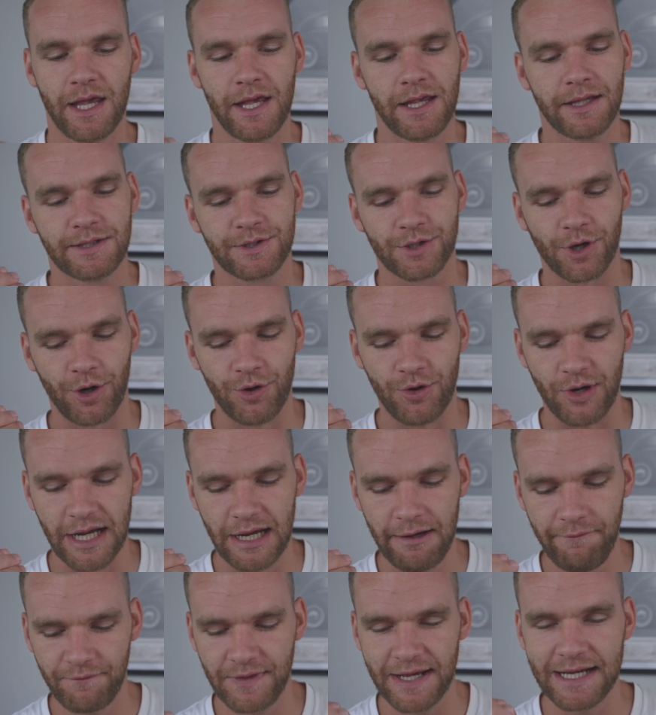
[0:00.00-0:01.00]
So
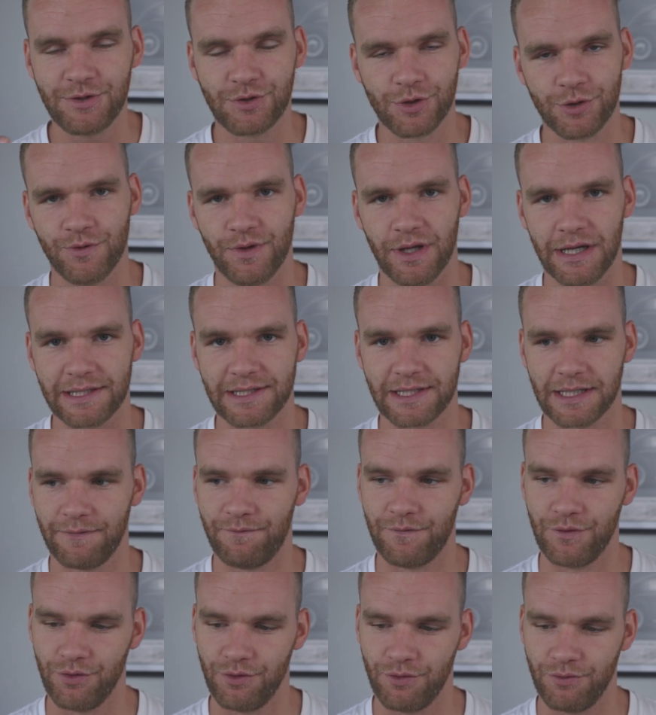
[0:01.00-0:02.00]
if they do this,
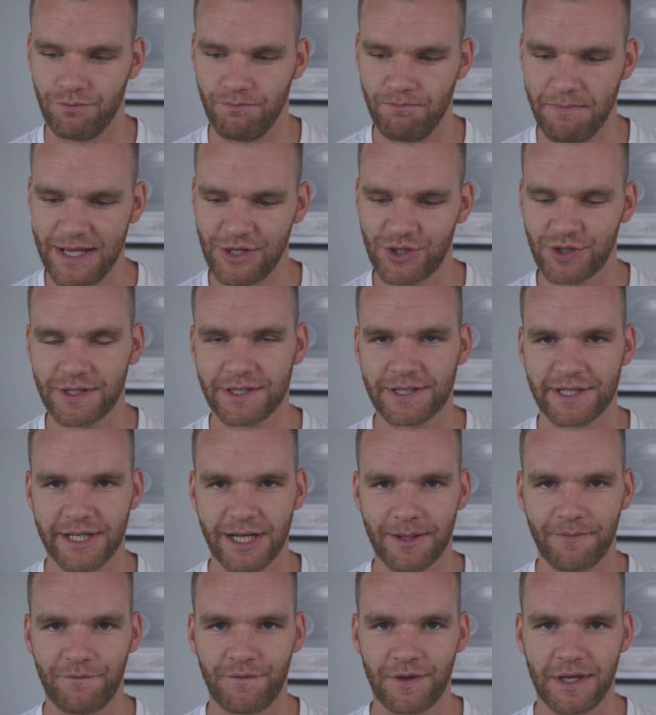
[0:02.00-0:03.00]
if you mention a
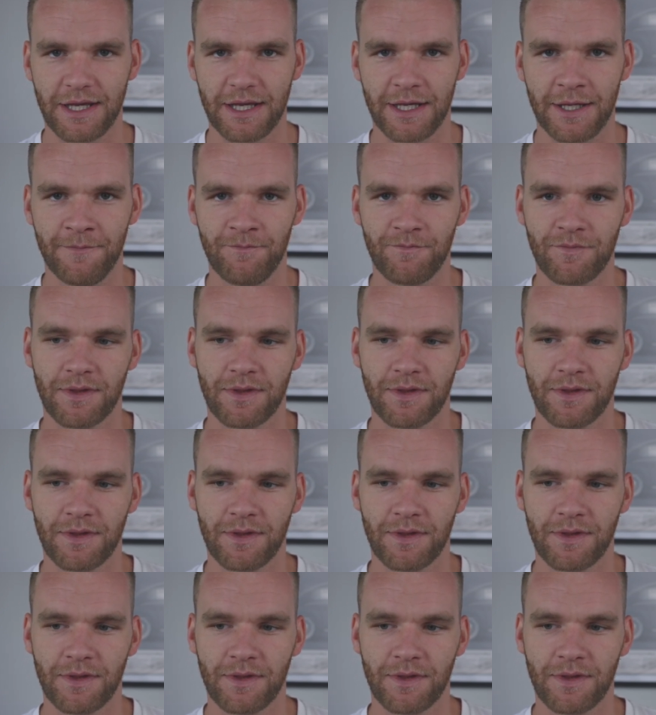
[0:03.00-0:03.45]
setup fee